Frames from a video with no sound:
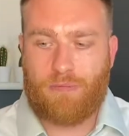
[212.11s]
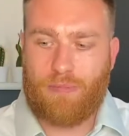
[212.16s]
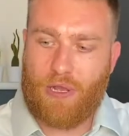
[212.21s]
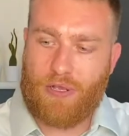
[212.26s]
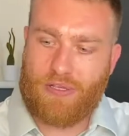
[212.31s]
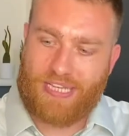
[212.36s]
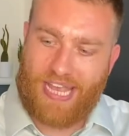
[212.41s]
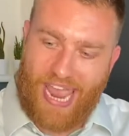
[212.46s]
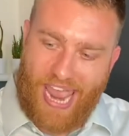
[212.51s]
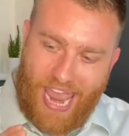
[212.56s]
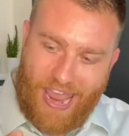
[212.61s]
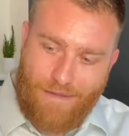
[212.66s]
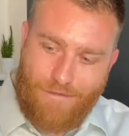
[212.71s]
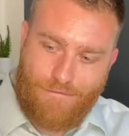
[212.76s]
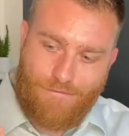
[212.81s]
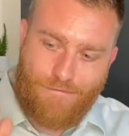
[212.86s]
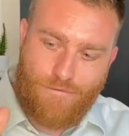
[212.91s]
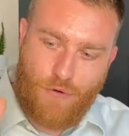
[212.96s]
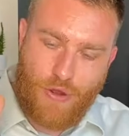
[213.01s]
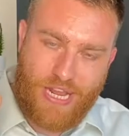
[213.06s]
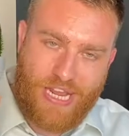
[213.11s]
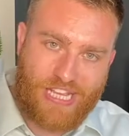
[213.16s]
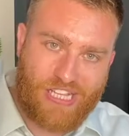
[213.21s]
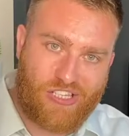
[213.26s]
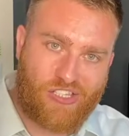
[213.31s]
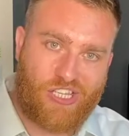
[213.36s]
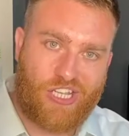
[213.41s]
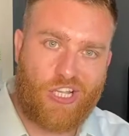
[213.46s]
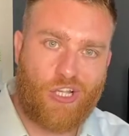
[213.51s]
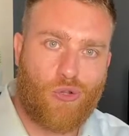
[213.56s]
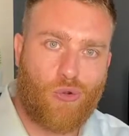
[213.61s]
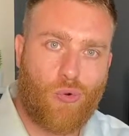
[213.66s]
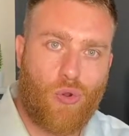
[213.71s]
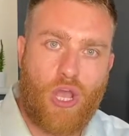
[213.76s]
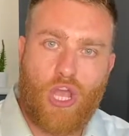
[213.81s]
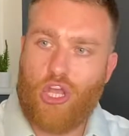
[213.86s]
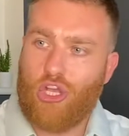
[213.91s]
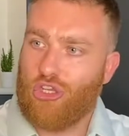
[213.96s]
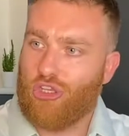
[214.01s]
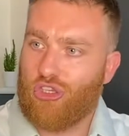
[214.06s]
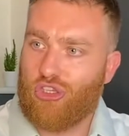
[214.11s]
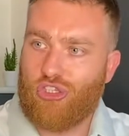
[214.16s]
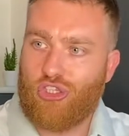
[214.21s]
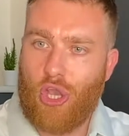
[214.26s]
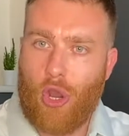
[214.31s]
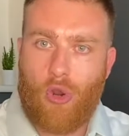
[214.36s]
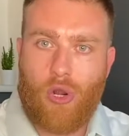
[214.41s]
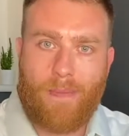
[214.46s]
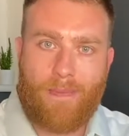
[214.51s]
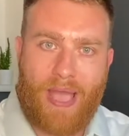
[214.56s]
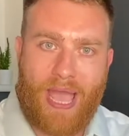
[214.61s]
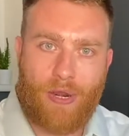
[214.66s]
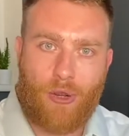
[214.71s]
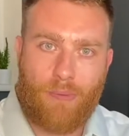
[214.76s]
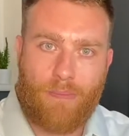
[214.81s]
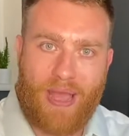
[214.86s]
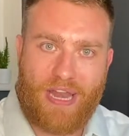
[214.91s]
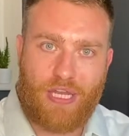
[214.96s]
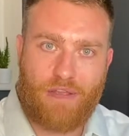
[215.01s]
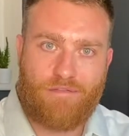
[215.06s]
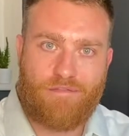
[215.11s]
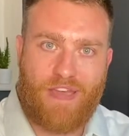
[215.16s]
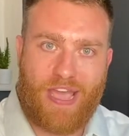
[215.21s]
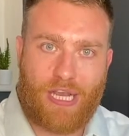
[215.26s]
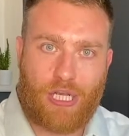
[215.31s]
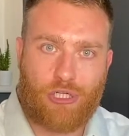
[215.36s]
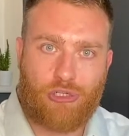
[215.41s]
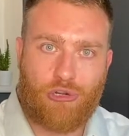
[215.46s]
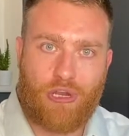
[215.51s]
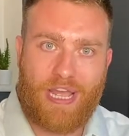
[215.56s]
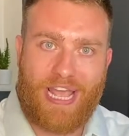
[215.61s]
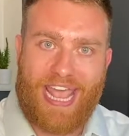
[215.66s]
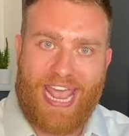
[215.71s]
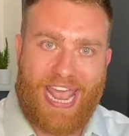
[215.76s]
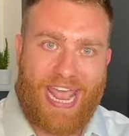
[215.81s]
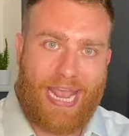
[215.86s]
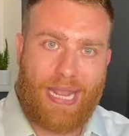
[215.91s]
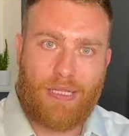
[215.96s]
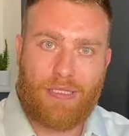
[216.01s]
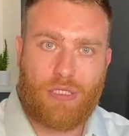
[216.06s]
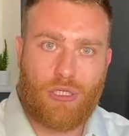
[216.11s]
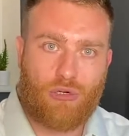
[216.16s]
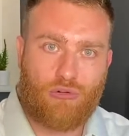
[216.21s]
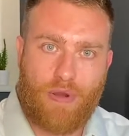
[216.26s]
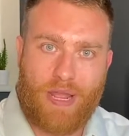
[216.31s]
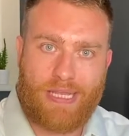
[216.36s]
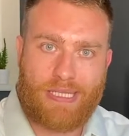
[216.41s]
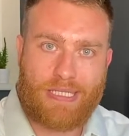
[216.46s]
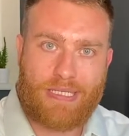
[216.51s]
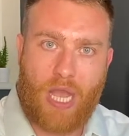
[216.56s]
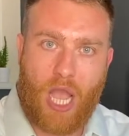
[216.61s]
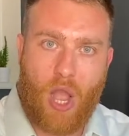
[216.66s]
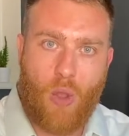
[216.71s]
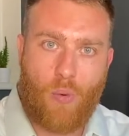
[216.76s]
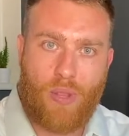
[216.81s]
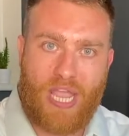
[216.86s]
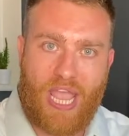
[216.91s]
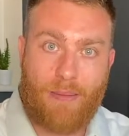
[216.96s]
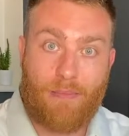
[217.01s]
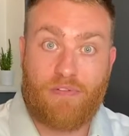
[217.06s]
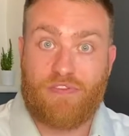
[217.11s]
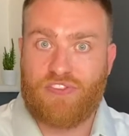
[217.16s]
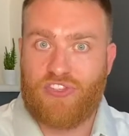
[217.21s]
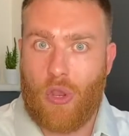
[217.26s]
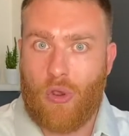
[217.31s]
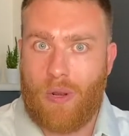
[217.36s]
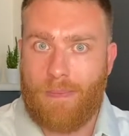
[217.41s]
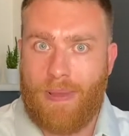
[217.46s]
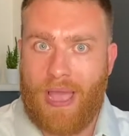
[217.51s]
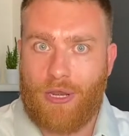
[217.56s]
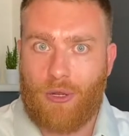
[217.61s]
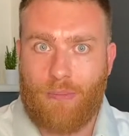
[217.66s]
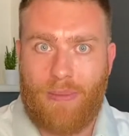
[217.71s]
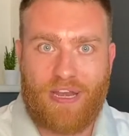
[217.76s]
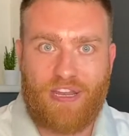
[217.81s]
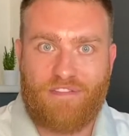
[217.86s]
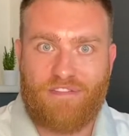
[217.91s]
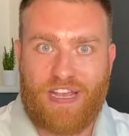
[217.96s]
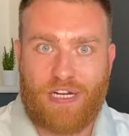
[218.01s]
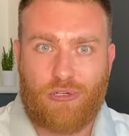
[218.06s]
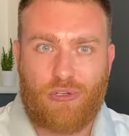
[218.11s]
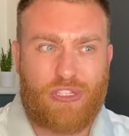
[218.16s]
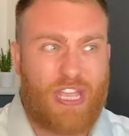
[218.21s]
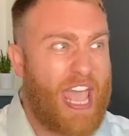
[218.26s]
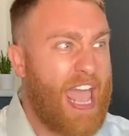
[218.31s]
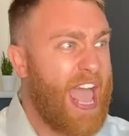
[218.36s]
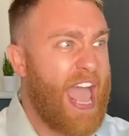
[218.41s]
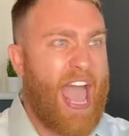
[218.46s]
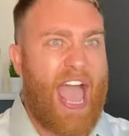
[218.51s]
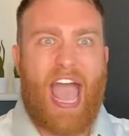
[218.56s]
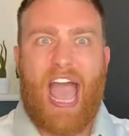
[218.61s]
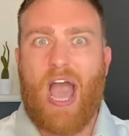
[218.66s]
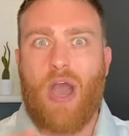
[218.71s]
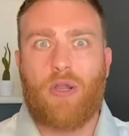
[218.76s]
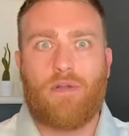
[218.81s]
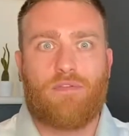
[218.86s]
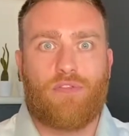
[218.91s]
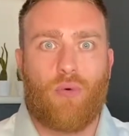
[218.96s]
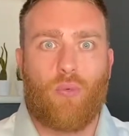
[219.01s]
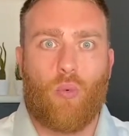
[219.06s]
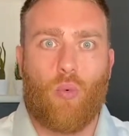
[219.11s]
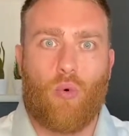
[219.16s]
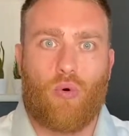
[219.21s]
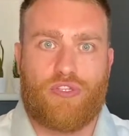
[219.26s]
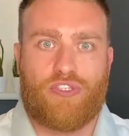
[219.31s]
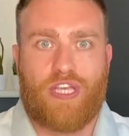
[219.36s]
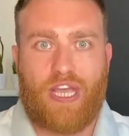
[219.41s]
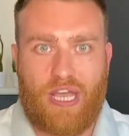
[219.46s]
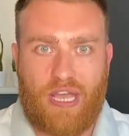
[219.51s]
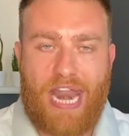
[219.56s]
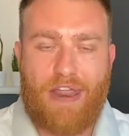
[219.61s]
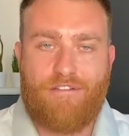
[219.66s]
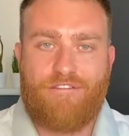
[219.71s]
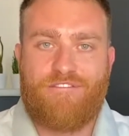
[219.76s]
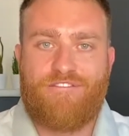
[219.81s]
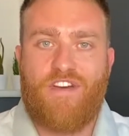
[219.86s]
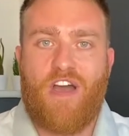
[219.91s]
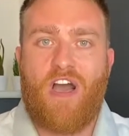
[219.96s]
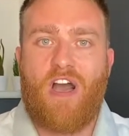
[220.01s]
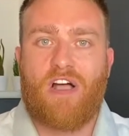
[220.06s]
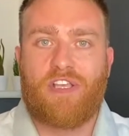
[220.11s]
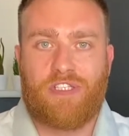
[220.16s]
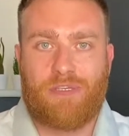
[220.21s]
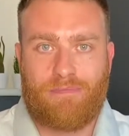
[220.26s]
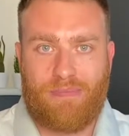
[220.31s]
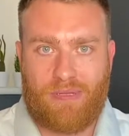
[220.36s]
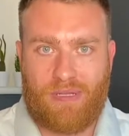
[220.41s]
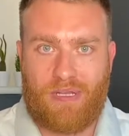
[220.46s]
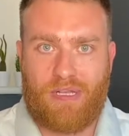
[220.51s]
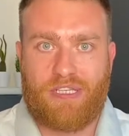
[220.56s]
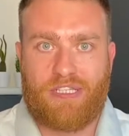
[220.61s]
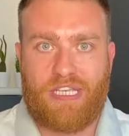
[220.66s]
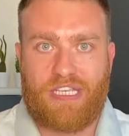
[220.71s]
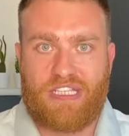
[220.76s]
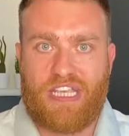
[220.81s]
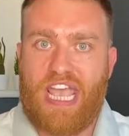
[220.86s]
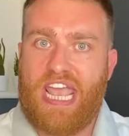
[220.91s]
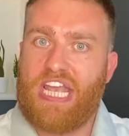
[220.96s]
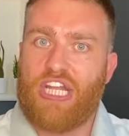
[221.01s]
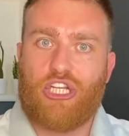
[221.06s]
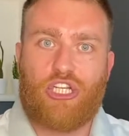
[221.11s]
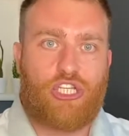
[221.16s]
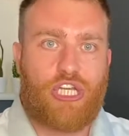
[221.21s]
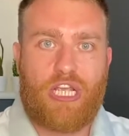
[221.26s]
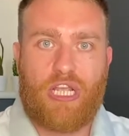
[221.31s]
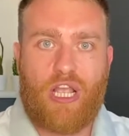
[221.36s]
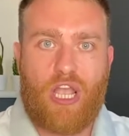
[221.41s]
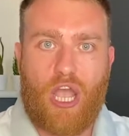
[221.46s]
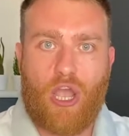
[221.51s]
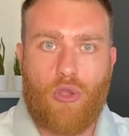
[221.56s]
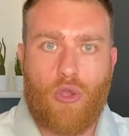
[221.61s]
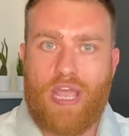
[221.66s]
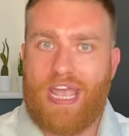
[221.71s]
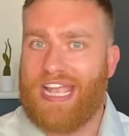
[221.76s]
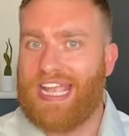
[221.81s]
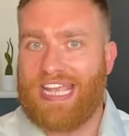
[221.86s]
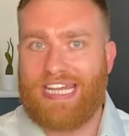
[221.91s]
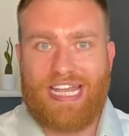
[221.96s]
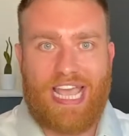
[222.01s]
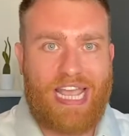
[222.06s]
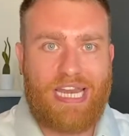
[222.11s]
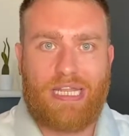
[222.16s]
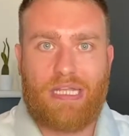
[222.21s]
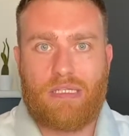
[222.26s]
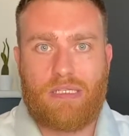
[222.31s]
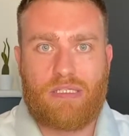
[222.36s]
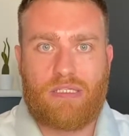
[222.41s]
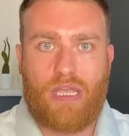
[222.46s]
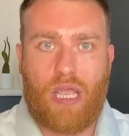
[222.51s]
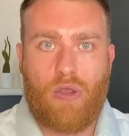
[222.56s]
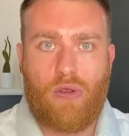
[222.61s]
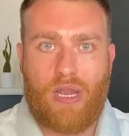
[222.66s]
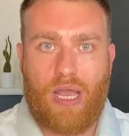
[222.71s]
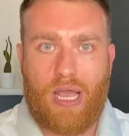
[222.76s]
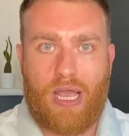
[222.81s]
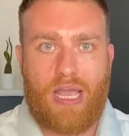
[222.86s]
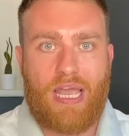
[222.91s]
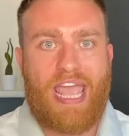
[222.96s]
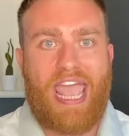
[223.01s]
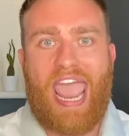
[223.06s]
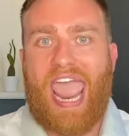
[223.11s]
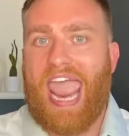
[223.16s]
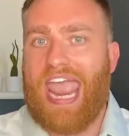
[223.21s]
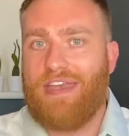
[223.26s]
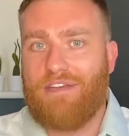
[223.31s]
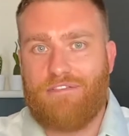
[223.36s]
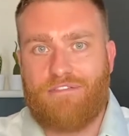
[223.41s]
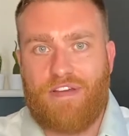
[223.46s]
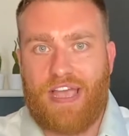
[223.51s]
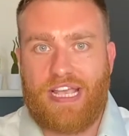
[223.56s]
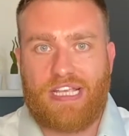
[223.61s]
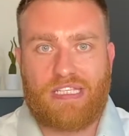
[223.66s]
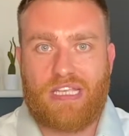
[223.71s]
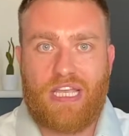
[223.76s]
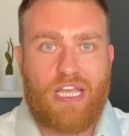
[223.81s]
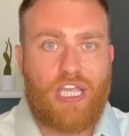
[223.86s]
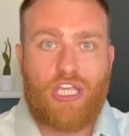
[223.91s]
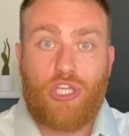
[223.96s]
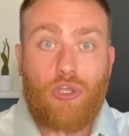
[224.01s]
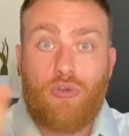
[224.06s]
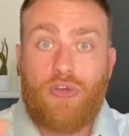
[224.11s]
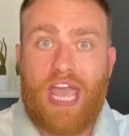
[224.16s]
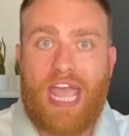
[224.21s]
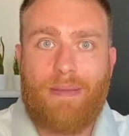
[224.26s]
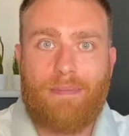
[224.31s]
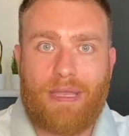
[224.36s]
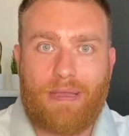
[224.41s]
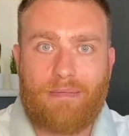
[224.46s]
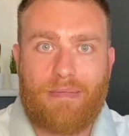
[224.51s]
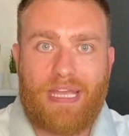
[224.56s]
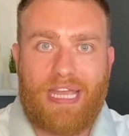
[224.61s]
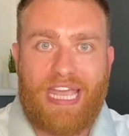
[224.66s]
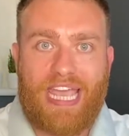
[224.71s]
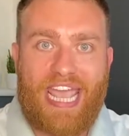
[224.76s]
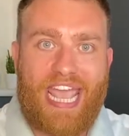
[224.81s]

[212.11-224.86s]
blows every single solar panel manufacturer, integrated OEM of solar panel manufacturers, out of the water. And it far surpasses Jinko, Canadian Solar, Enphase, you name it.